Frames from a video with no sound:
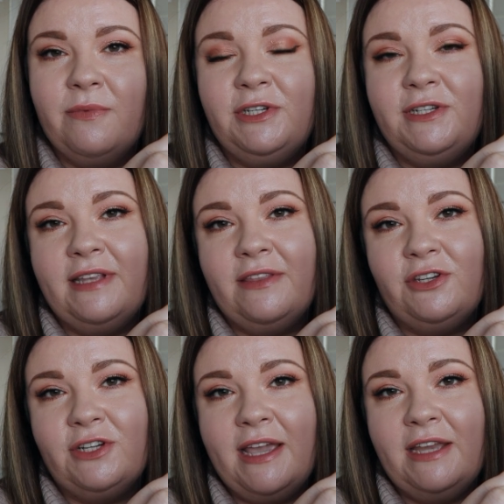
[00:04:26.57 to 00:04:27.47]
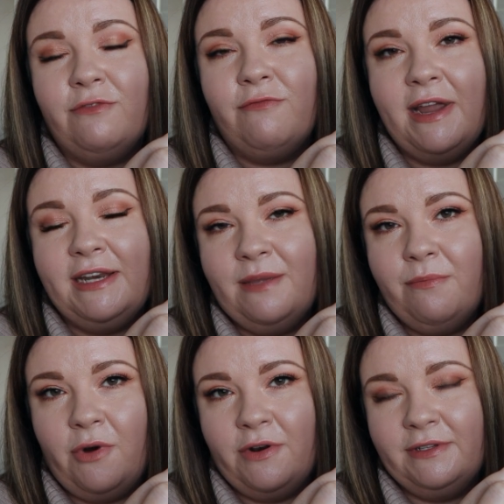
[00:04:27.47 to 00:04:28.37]
which is in the shade
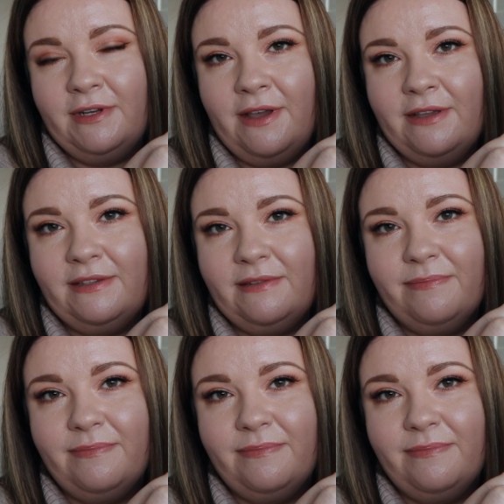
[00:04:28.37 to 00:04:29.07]
Radiant Bronze Light.